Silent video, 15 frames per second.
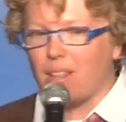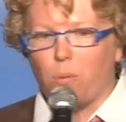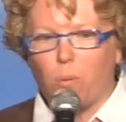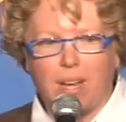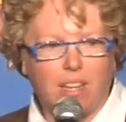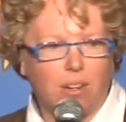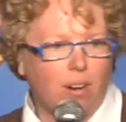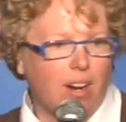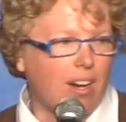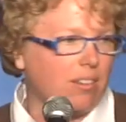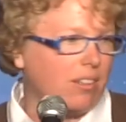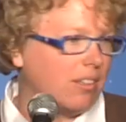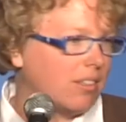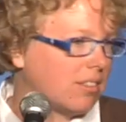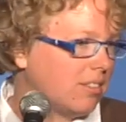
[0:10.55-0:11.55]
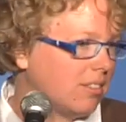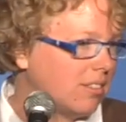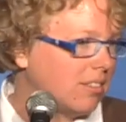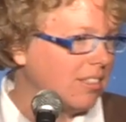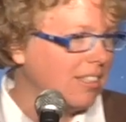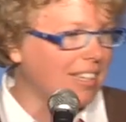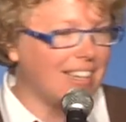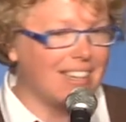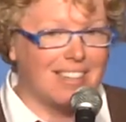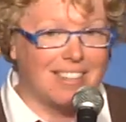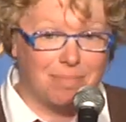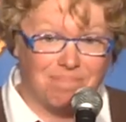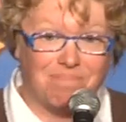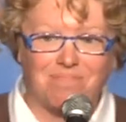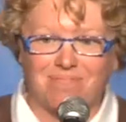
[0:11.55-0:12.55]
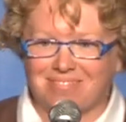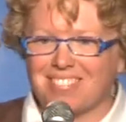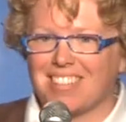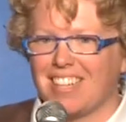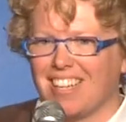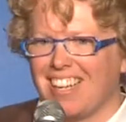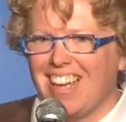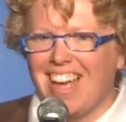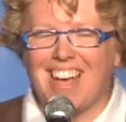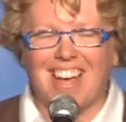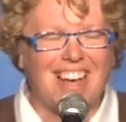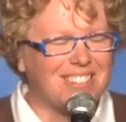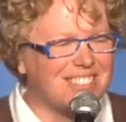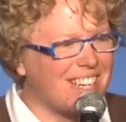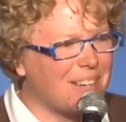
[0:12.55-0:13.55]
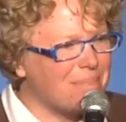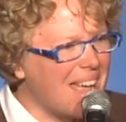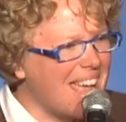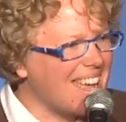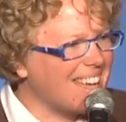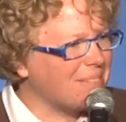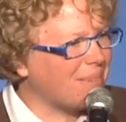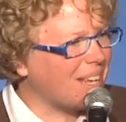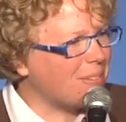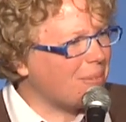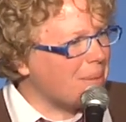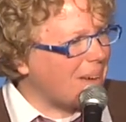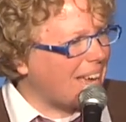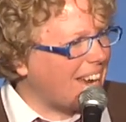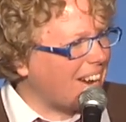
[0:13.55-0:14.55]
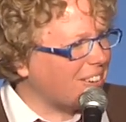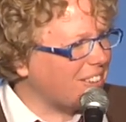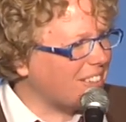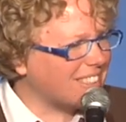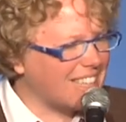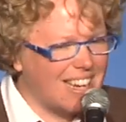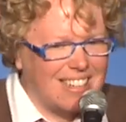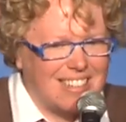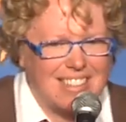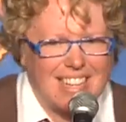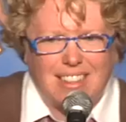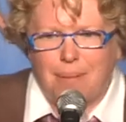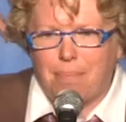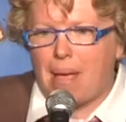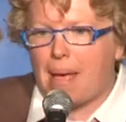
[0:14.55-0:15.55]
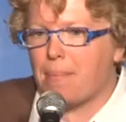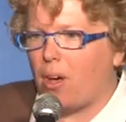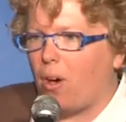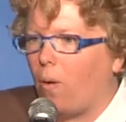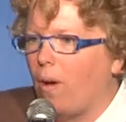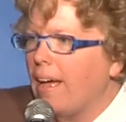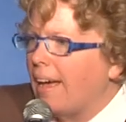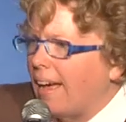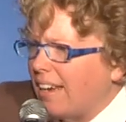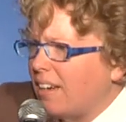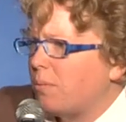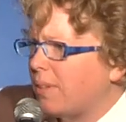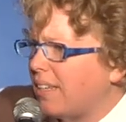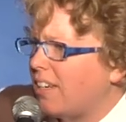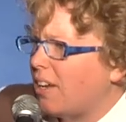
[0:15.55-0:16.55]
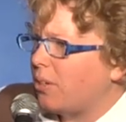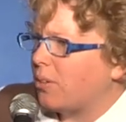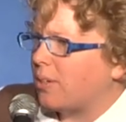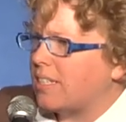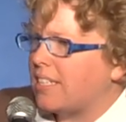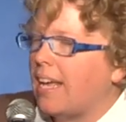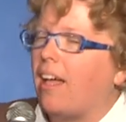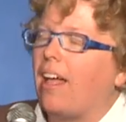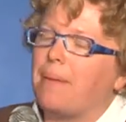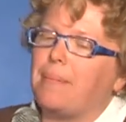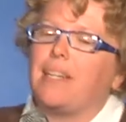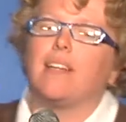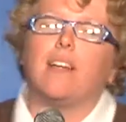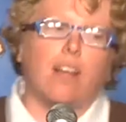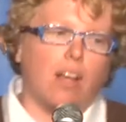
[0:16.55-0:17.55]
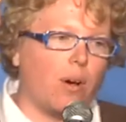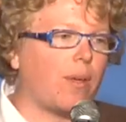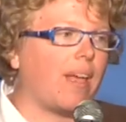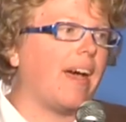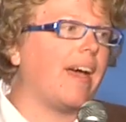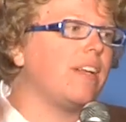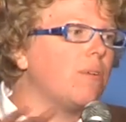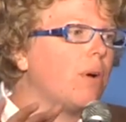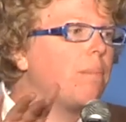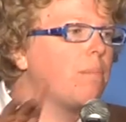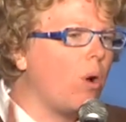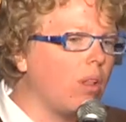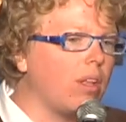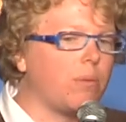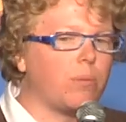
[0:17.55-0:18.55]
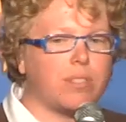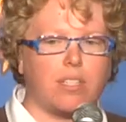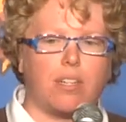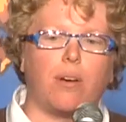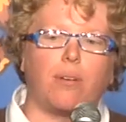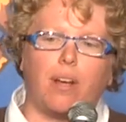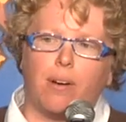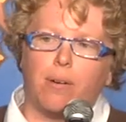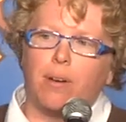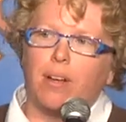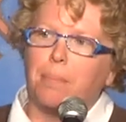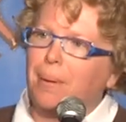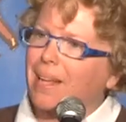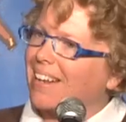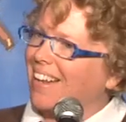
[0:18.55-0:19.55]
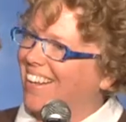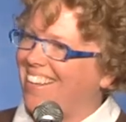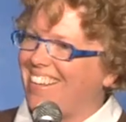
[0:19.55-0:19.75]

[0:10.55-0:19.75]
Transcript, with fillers: the way your hair looked. I was like, man, by the way my hair looked, I didn't get the memo. I didn't really know you could tell. I mean, okay, I knew a mullet was a no-no, but